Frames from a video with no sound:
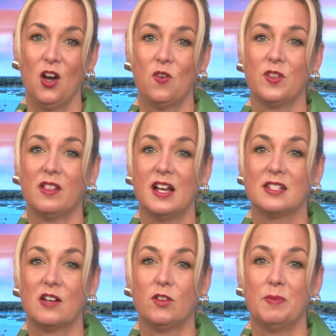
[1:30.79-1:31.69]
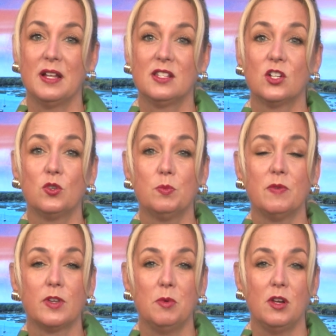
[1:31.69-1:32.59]
Over the last several months, a group
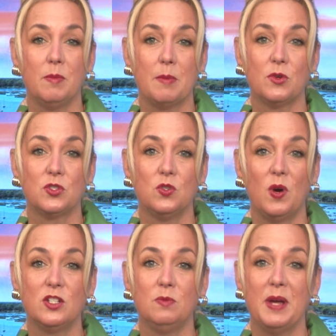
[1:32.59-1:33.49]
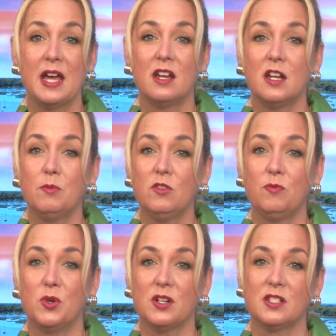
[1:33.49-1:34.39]
of community members who want to ban a number
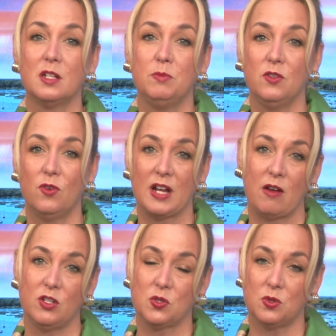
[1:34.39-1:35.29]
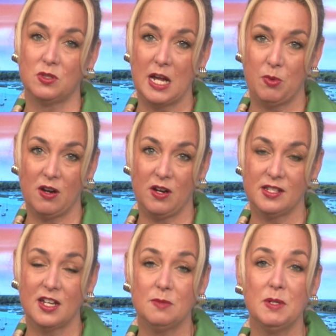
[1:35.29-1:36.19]
of books in Beaufort County School libraries
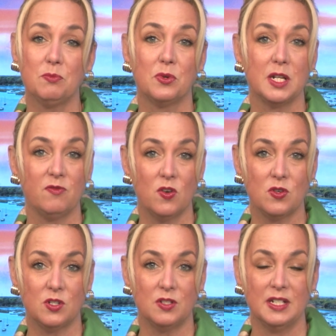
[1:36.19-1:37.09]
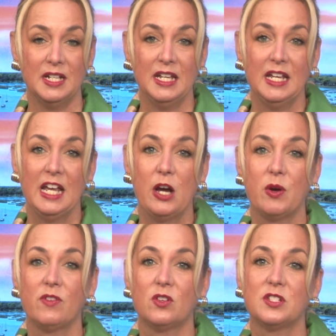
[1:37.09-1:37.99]
has been pretty vocal.
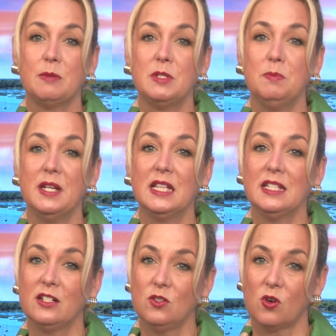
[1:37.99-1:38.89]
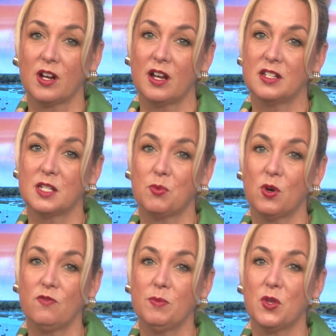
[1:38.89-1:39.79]
However, there seemed to be little organized
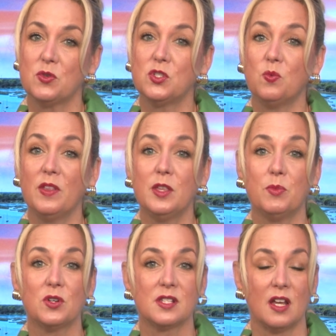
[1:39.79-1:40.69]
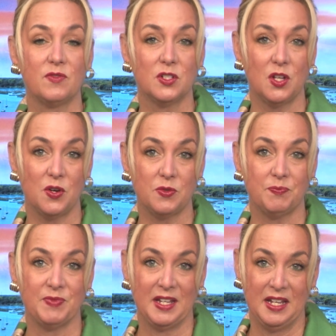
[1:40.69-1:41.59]
support from those who want the books left
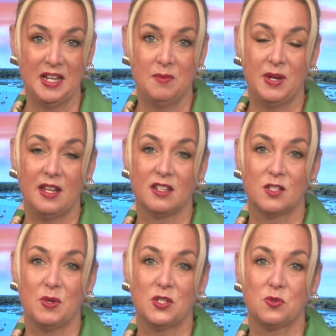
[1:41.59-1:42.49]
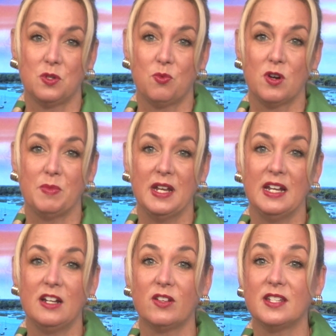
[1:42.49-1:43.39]
alone. But at this week's school board
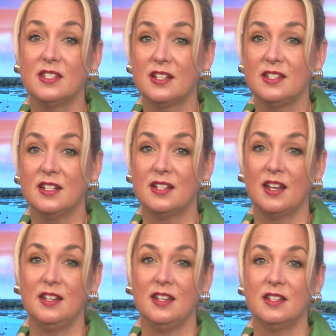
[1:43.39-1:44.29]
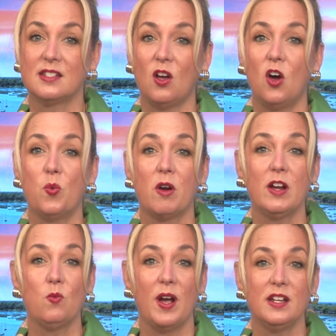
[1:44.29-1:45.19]
meeting, nearly 60 attendees, all
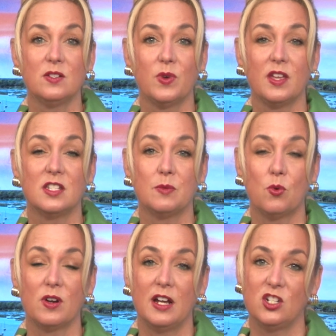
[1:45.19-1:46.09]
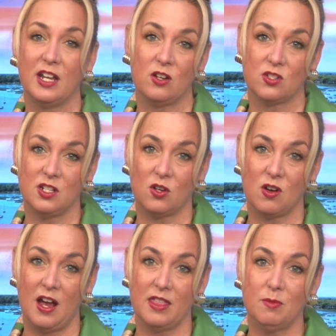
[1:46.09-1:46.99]
wearing white with a support educator sticker
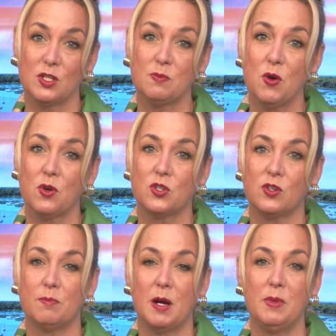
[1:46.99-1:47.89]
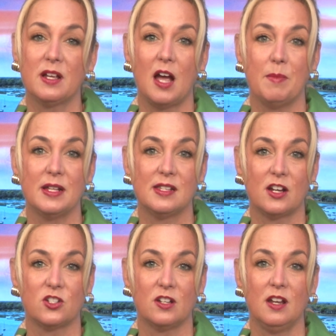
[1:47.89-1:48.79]
on them, spoke during the public comment
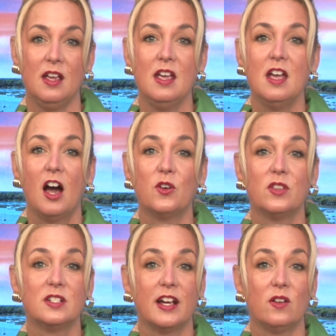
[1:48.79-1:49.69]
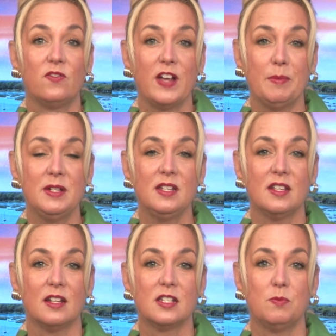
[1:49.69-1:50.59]
section under the title Families
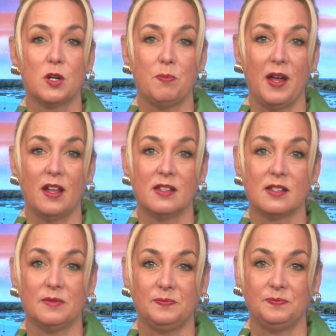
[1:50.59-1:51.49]
Against Book Bans.